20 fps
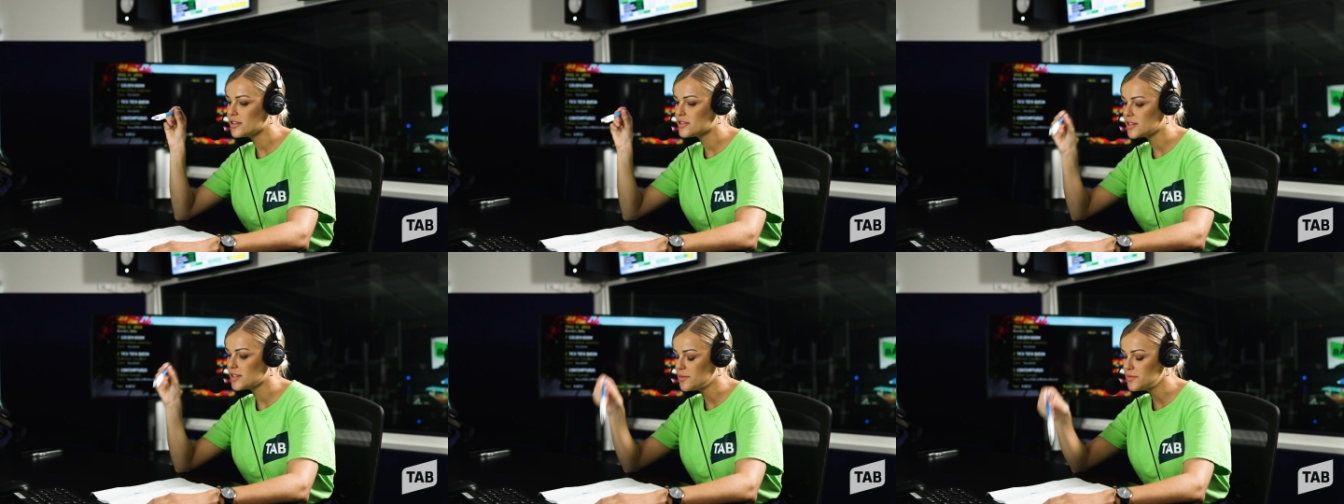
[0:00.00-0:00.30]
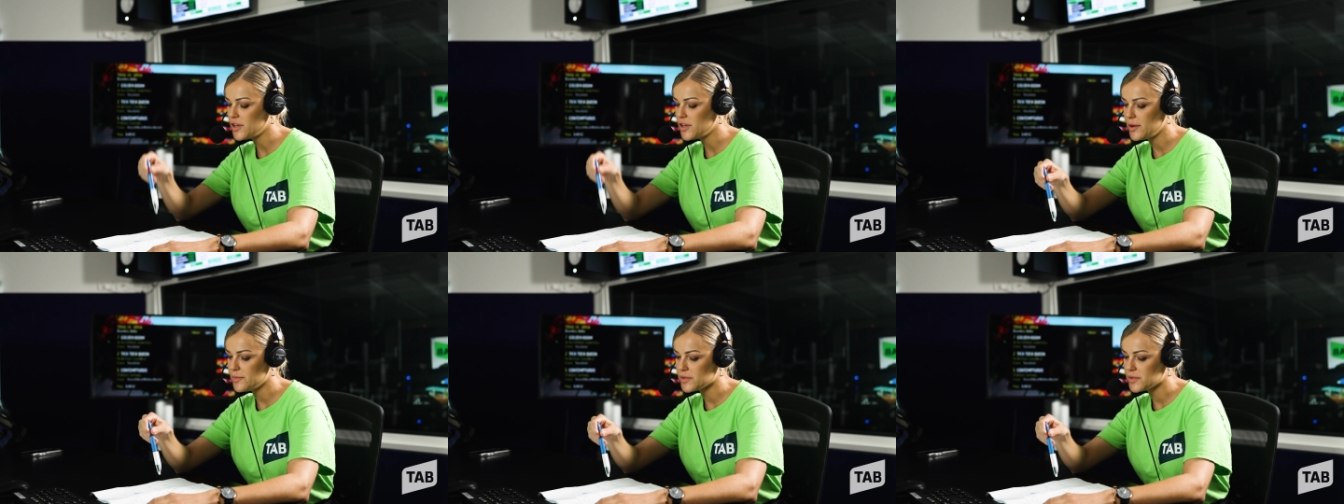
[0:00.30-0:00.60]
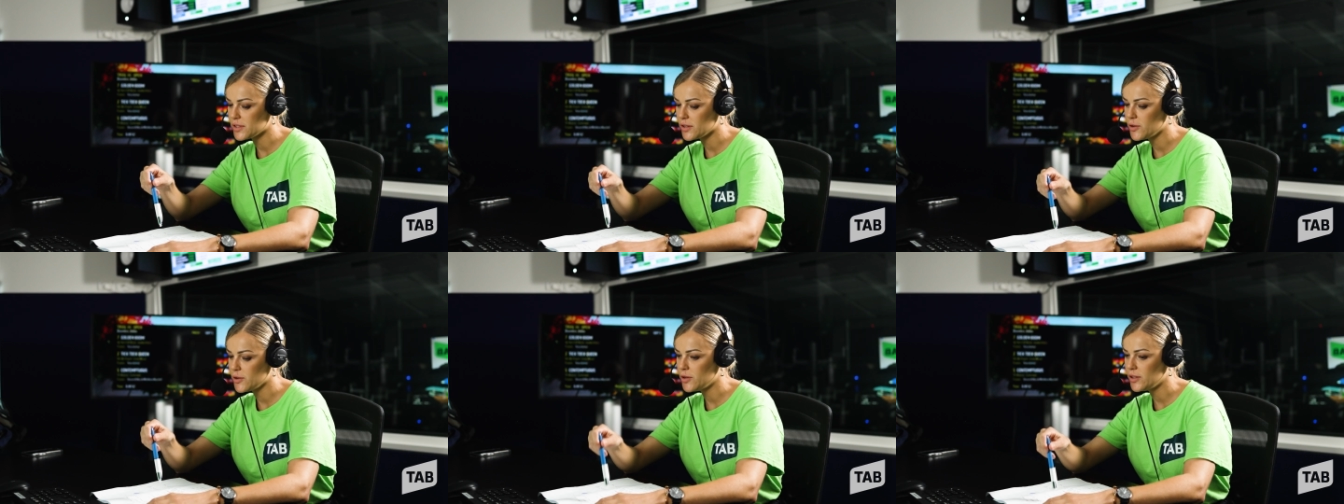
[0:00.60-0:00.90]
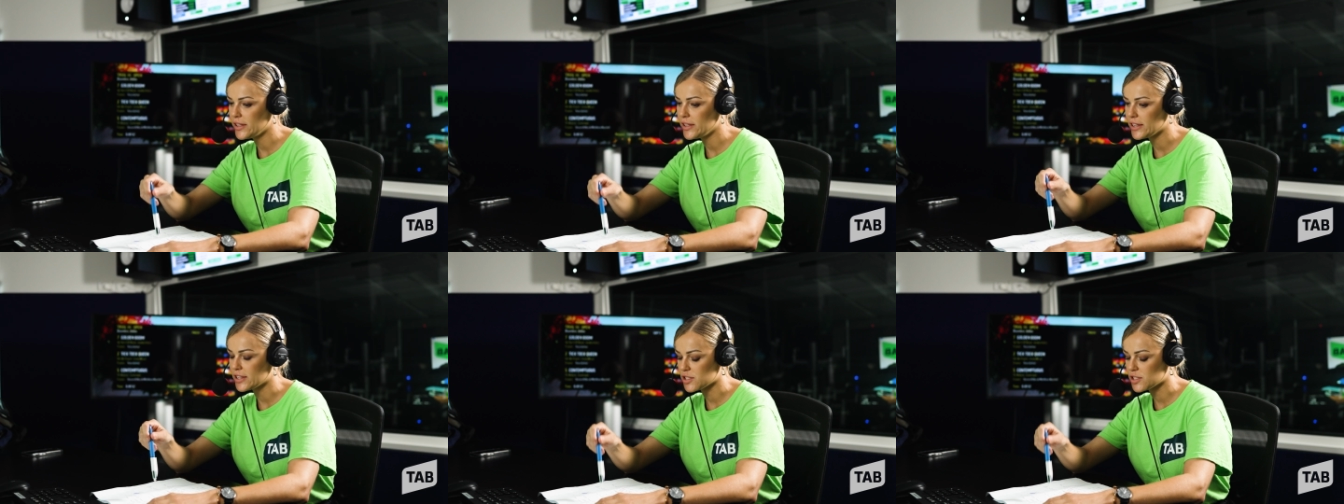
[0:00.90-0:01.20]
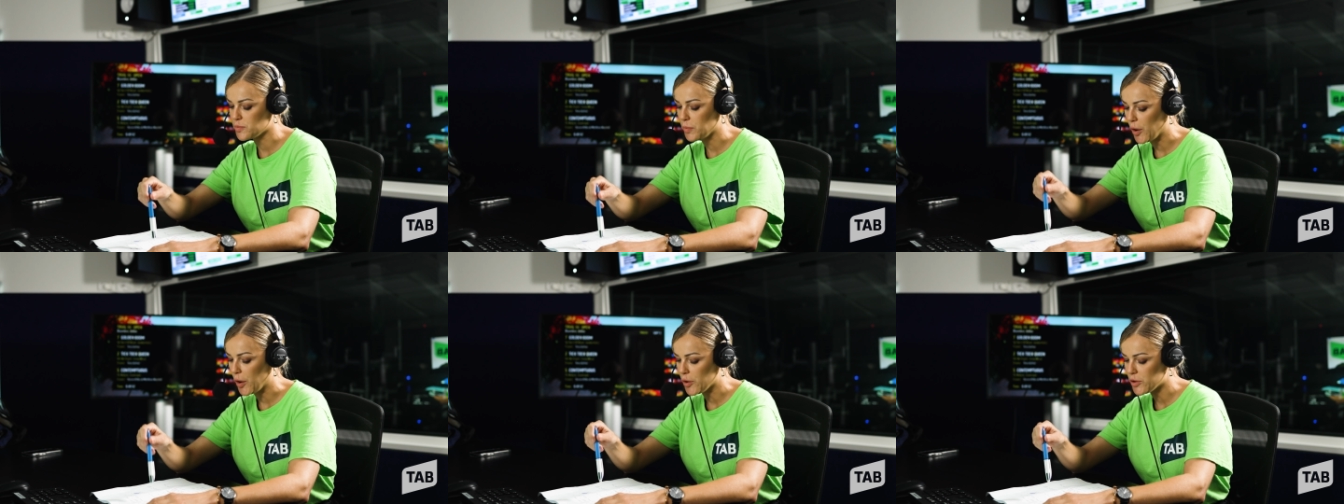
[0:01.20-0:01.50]
sometimes early
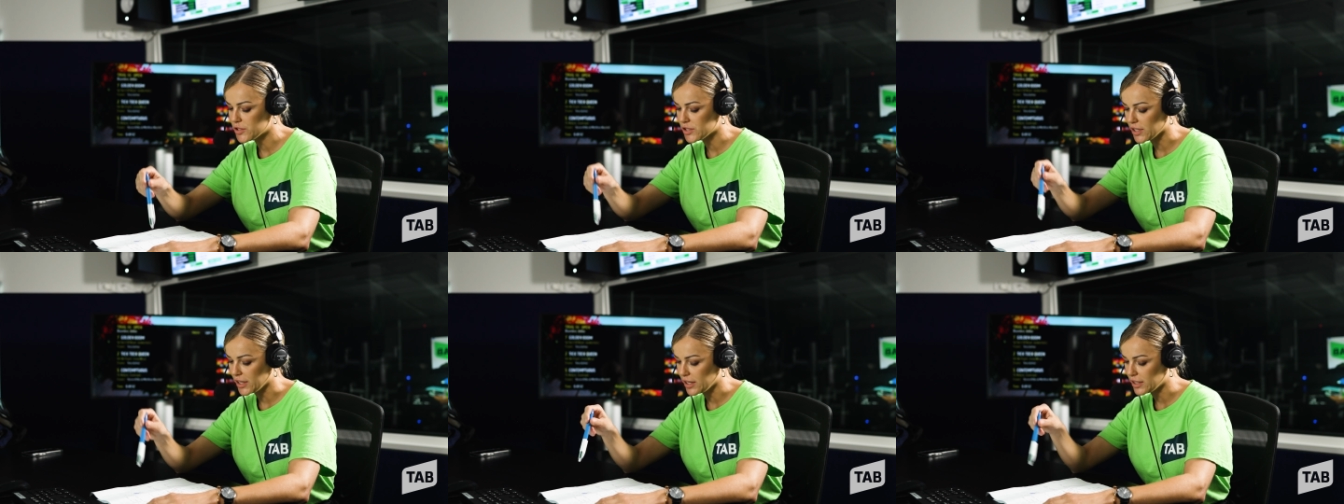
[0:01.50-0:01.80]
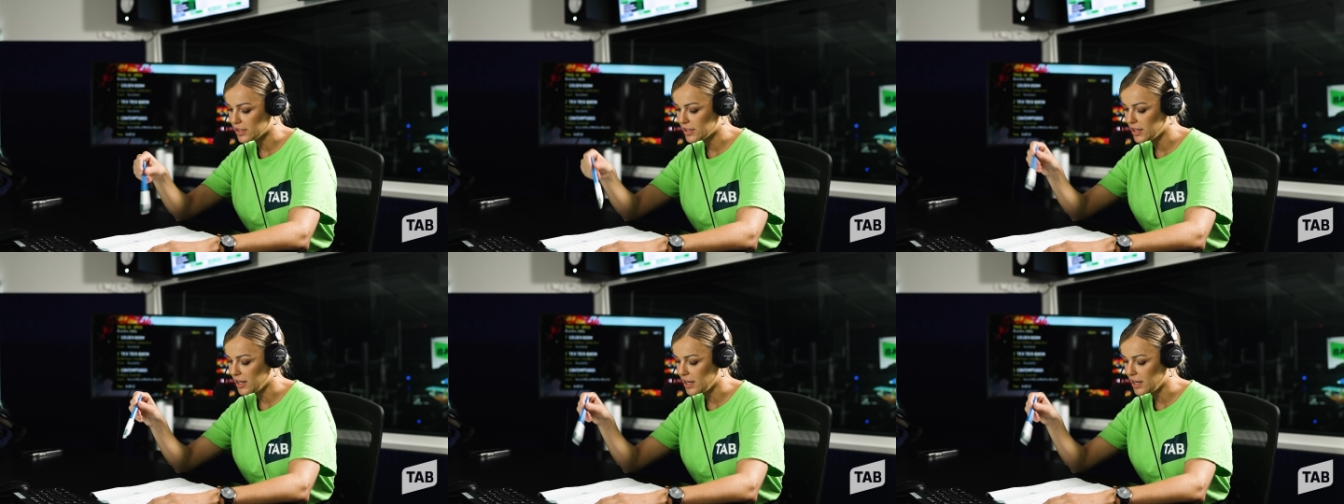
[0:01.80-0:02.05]
exposure